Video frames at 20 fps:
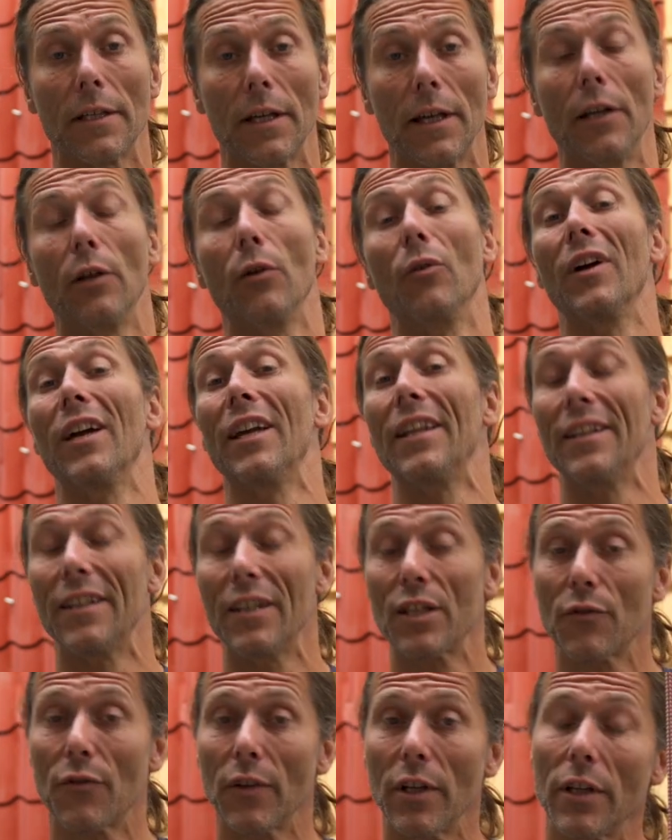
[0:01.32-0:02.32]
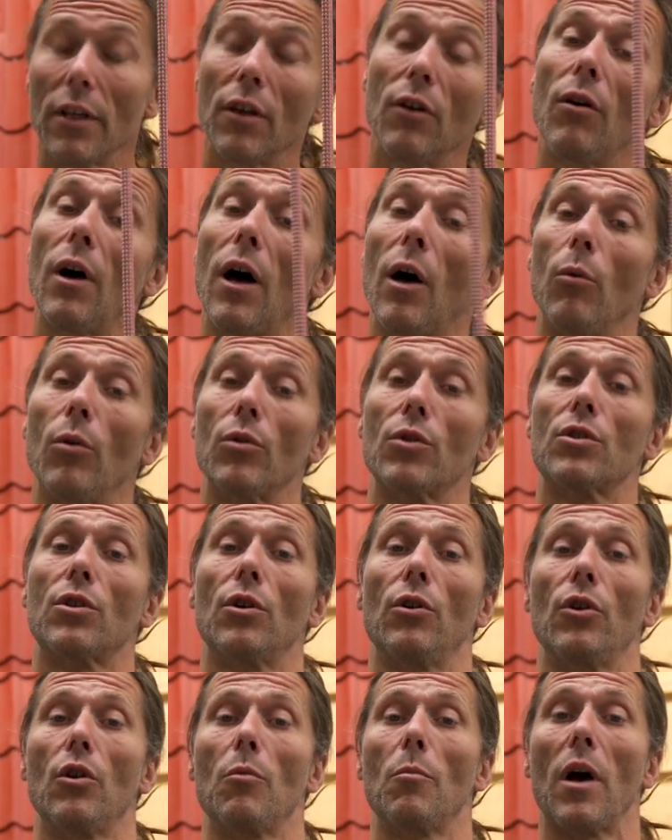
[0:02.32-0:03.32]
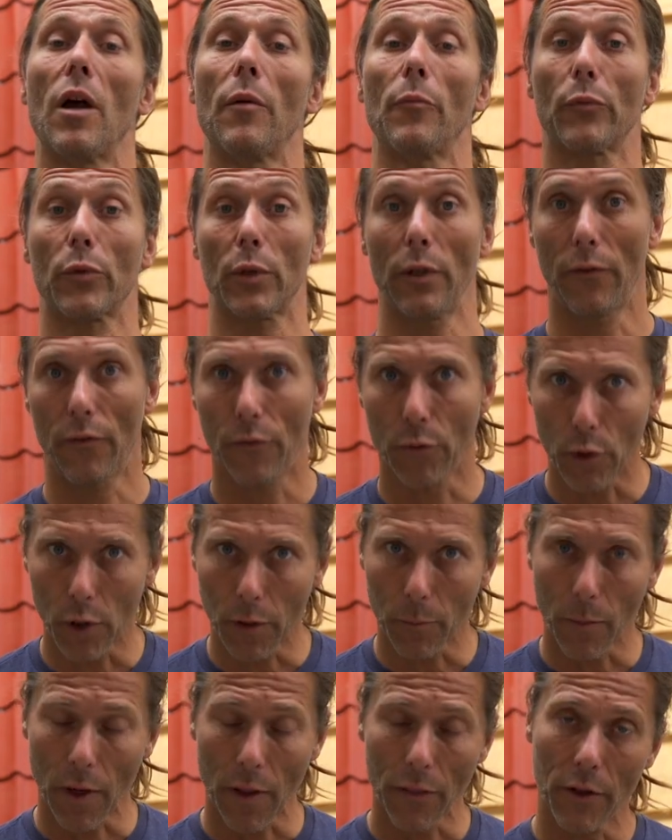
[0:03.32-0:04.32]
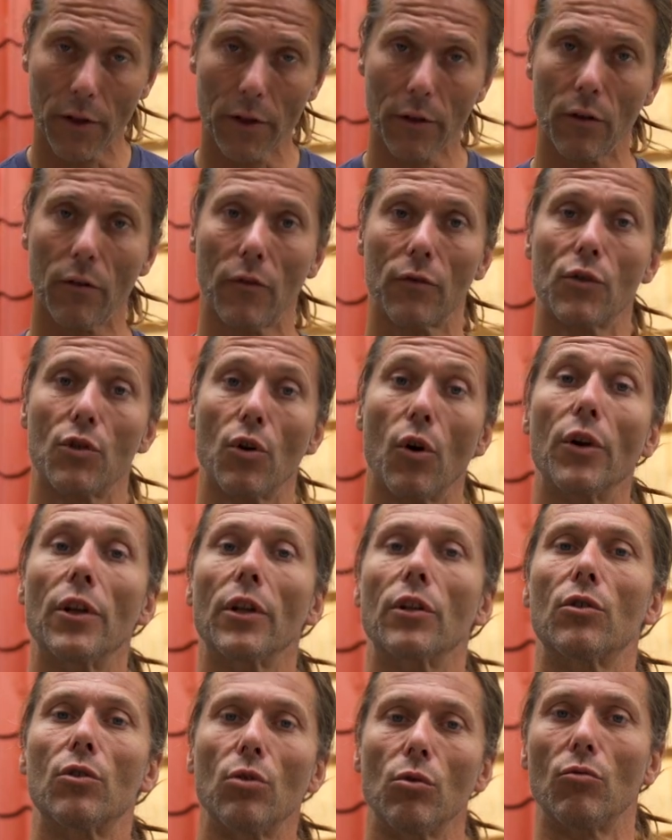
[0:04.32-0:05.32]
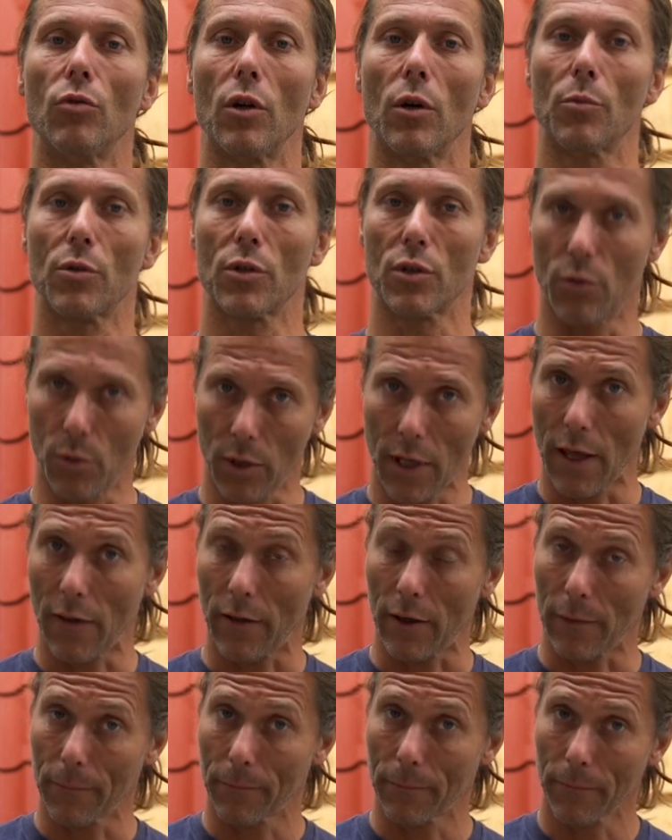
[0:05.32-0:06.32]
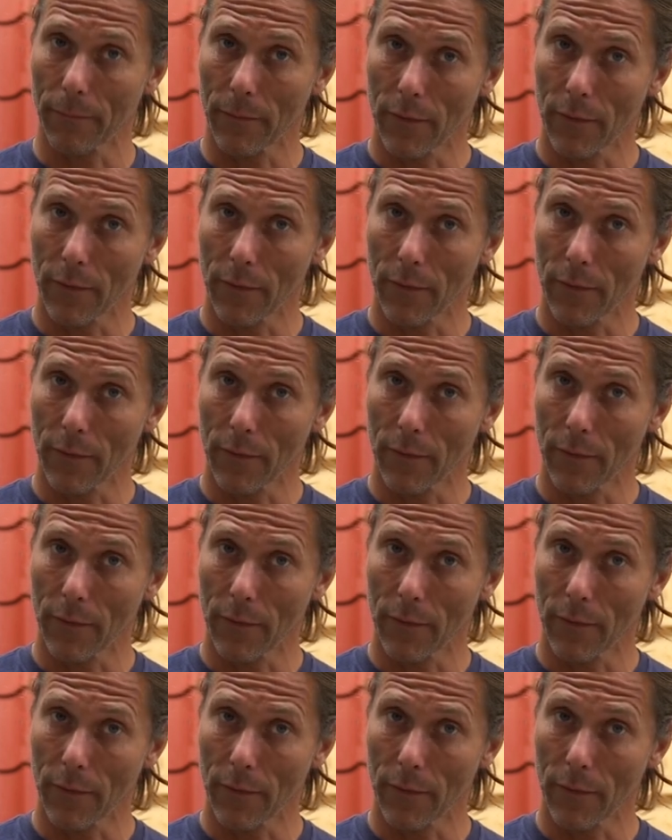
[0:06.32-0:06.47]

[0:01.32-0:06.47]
channel. In this video, I will show you my preferred method of joining two ropes together.